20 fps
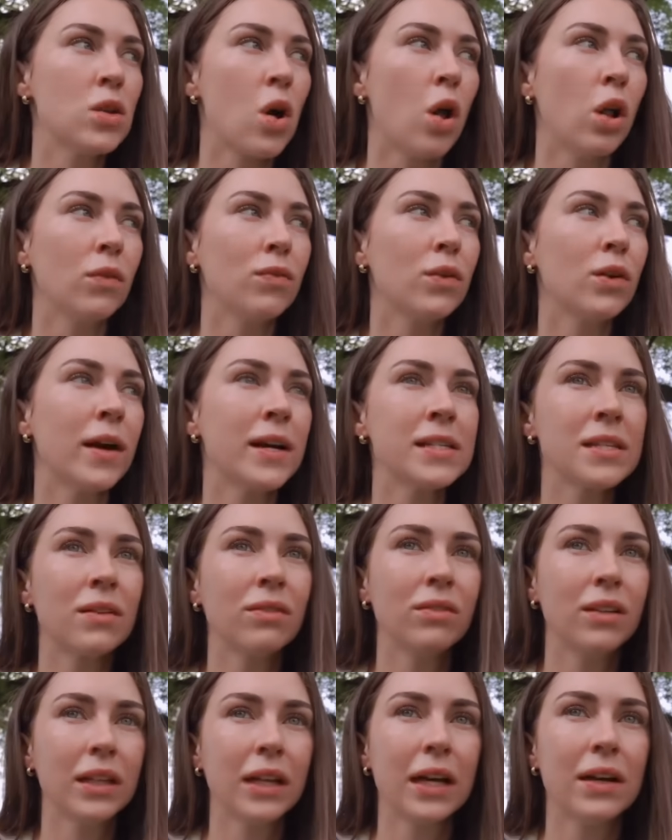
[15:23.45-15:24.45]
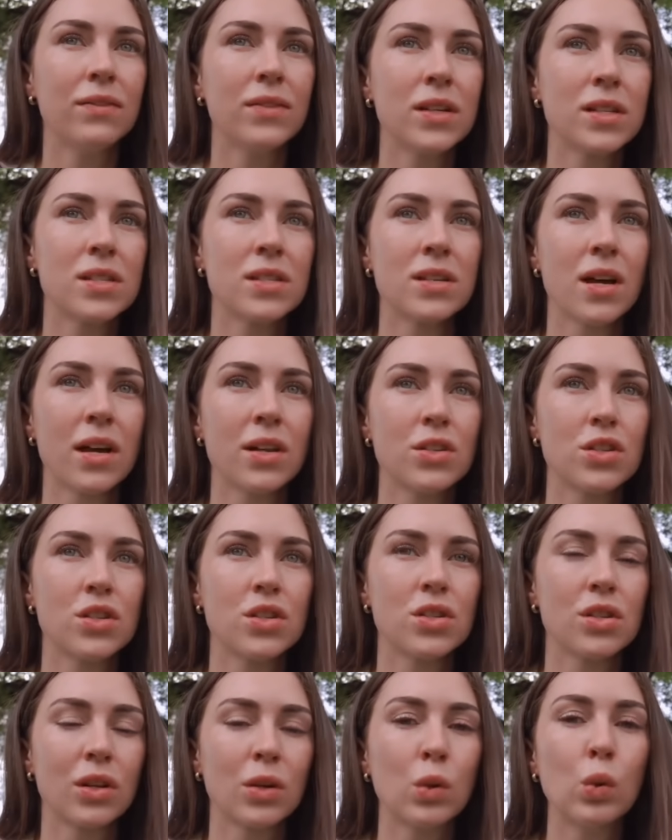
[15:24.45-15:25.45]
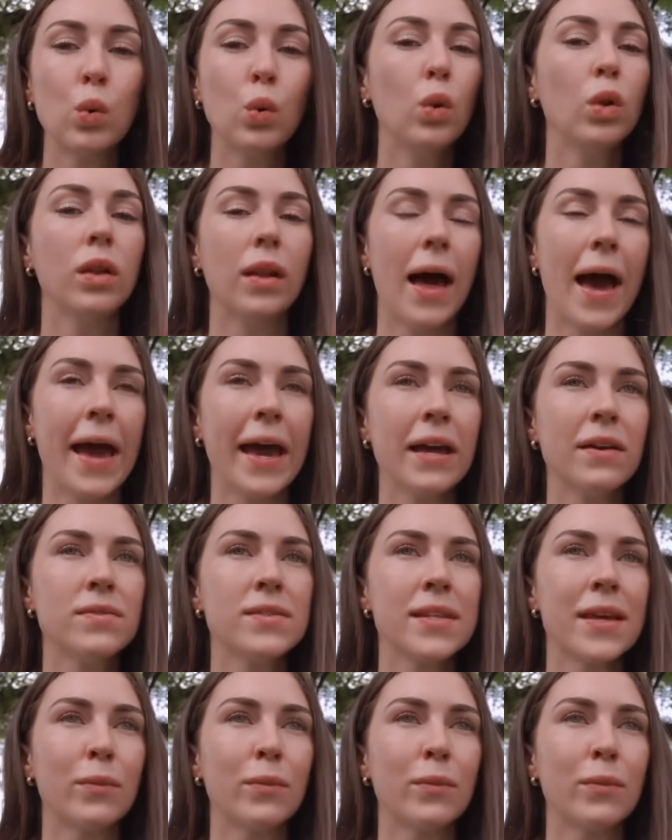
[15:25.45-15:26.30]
All of you guys have lived such cool lives,